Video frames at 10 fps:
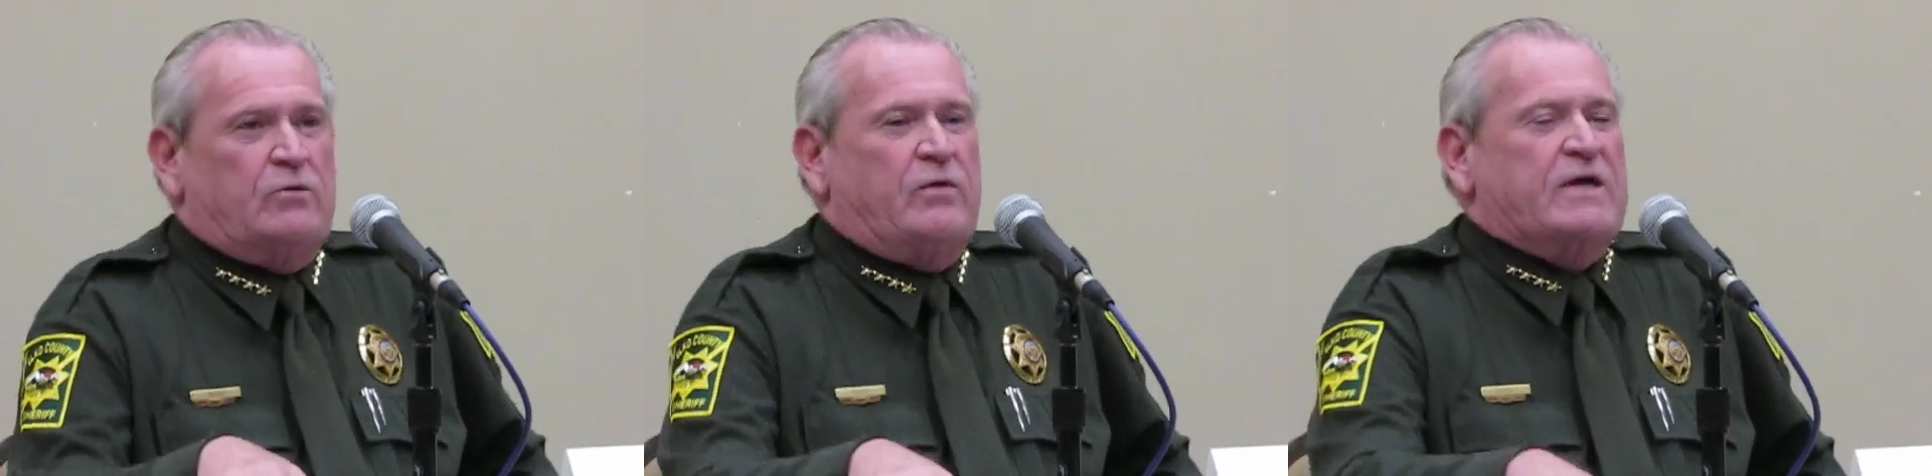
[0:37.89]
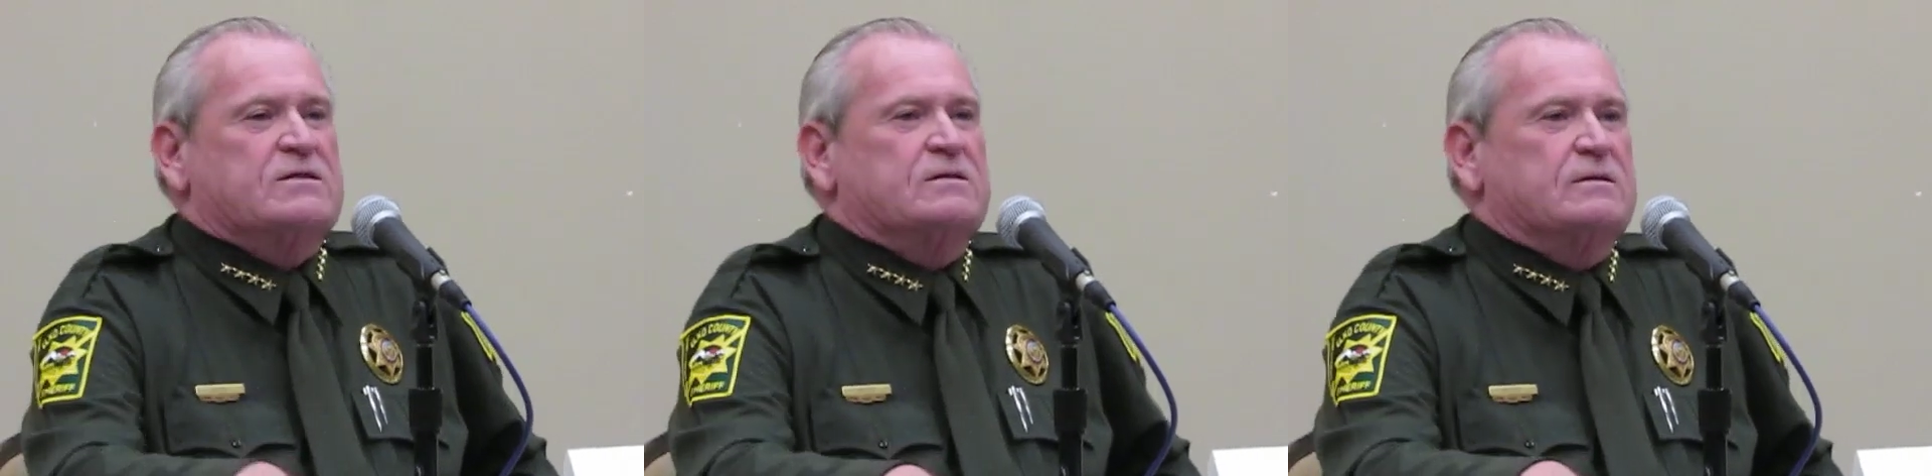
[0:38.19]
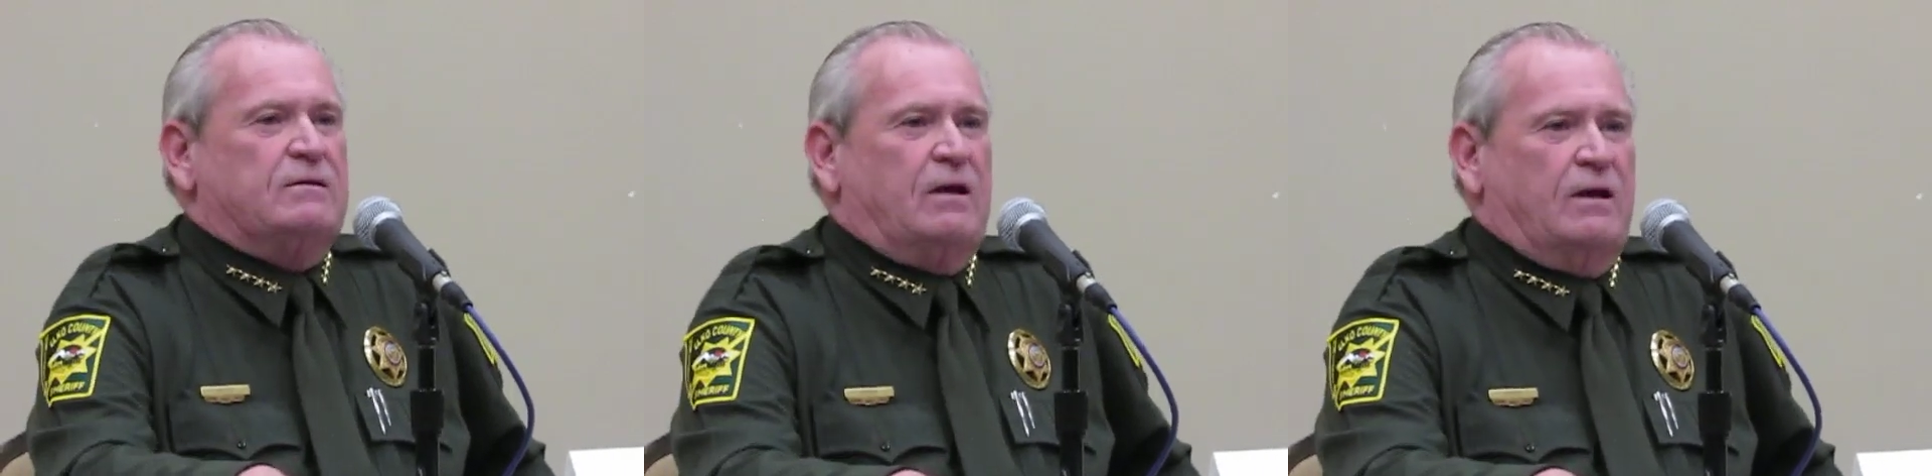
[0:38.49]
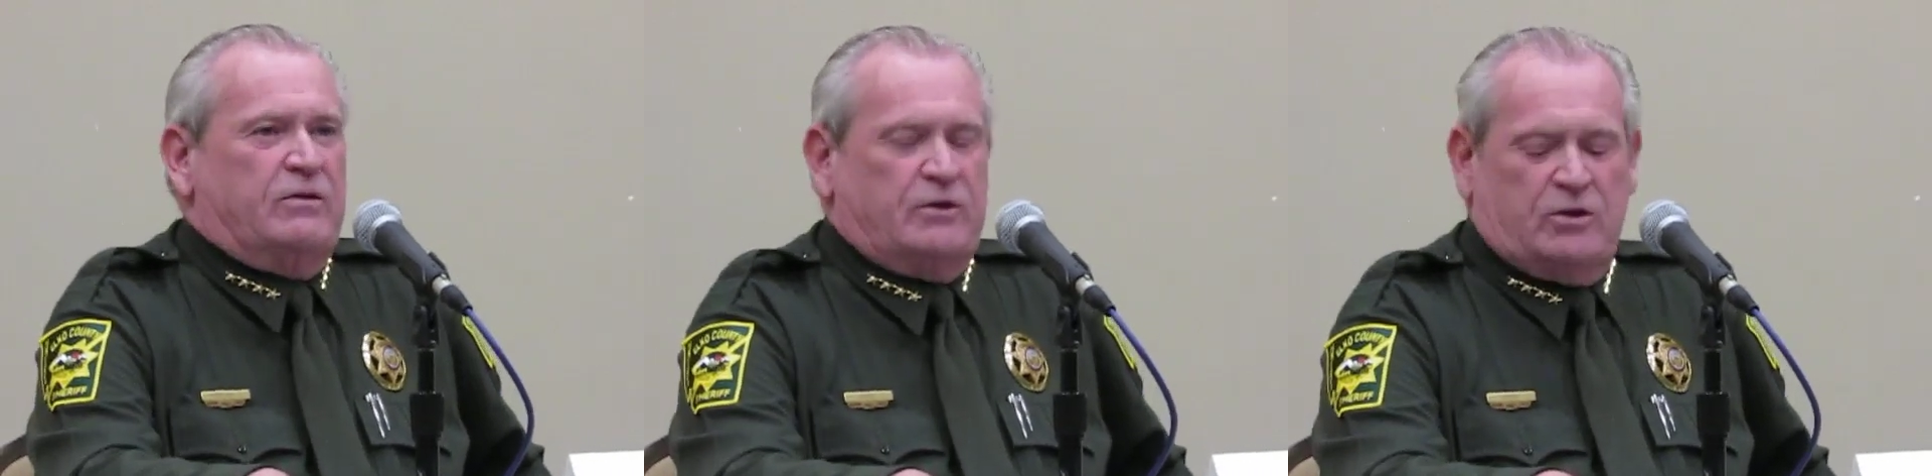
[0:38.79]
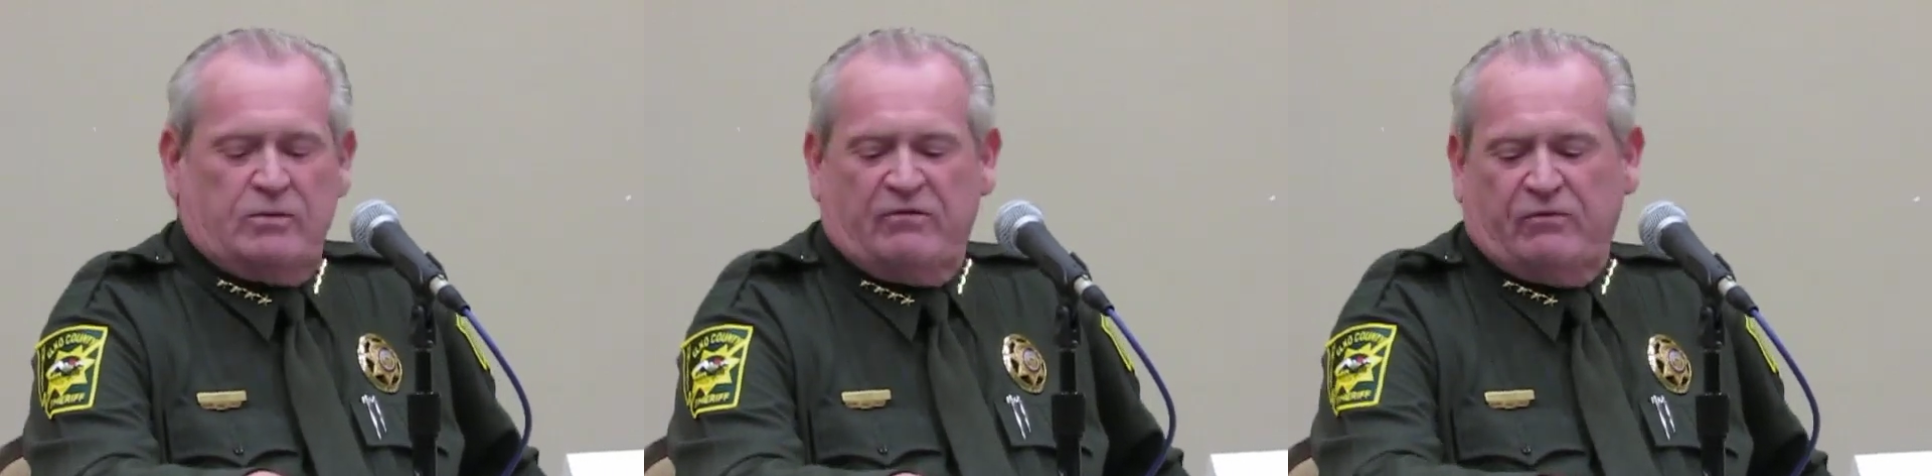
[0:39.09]
arrests the
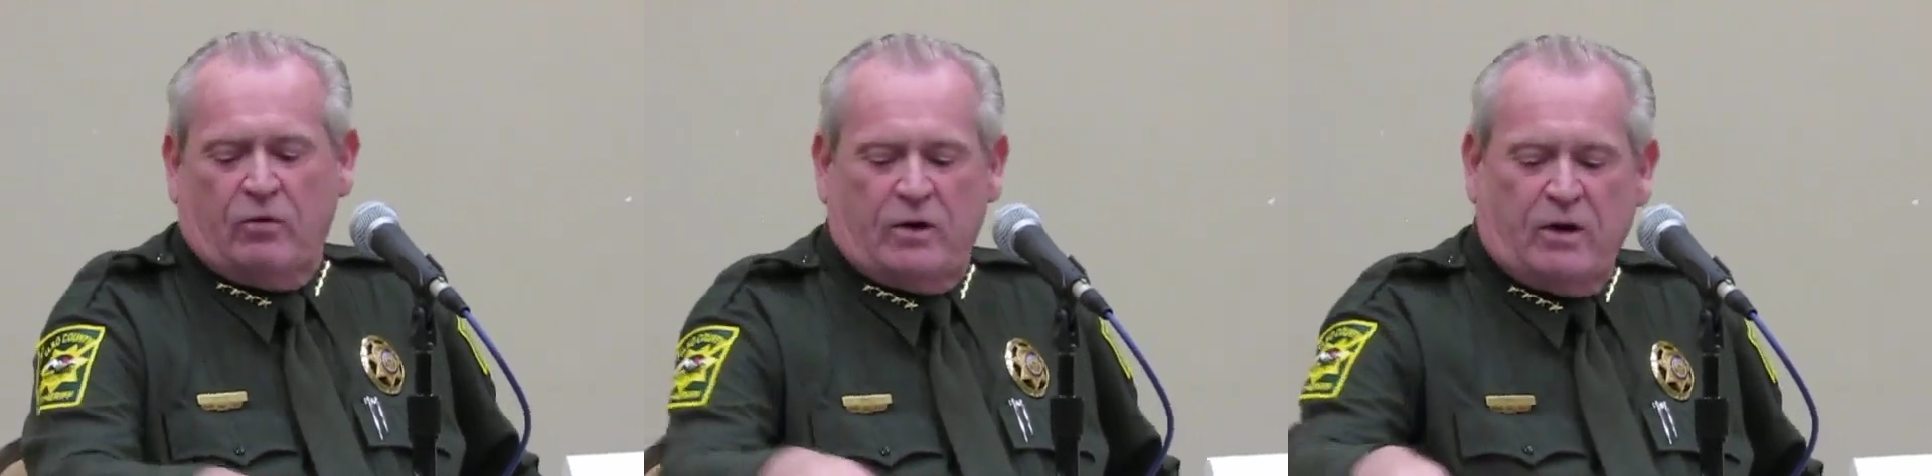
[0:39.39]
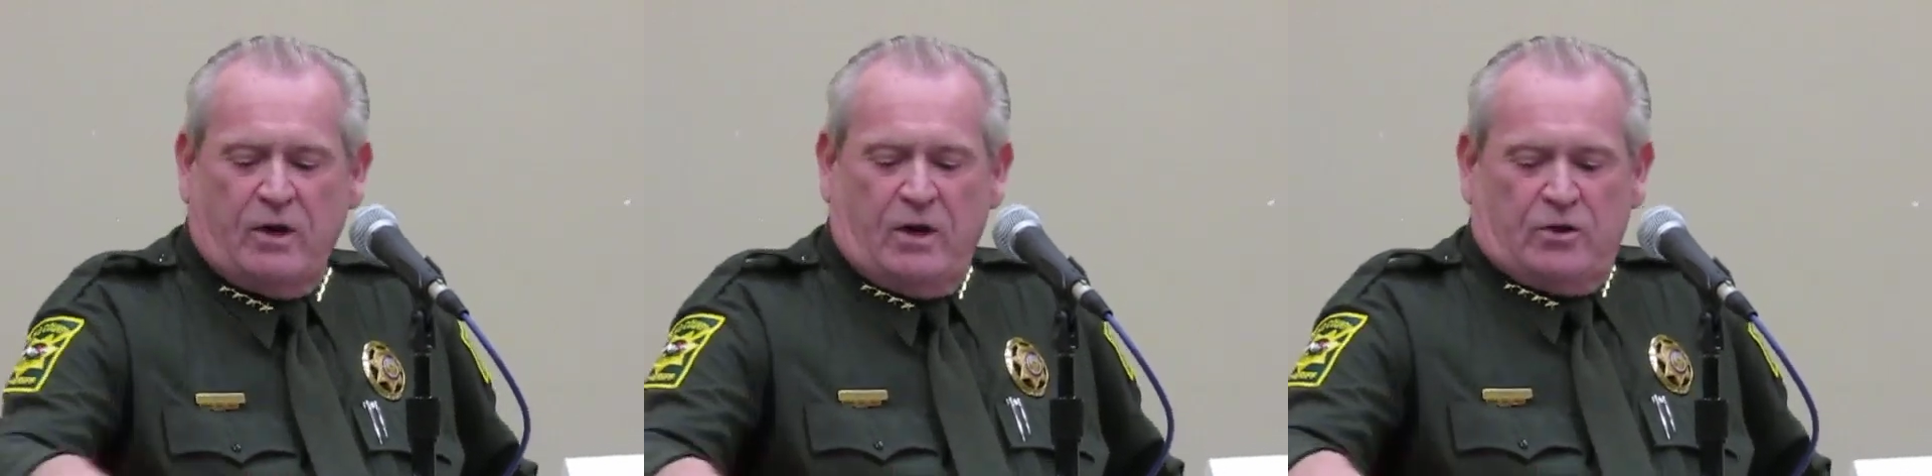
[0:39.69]
year before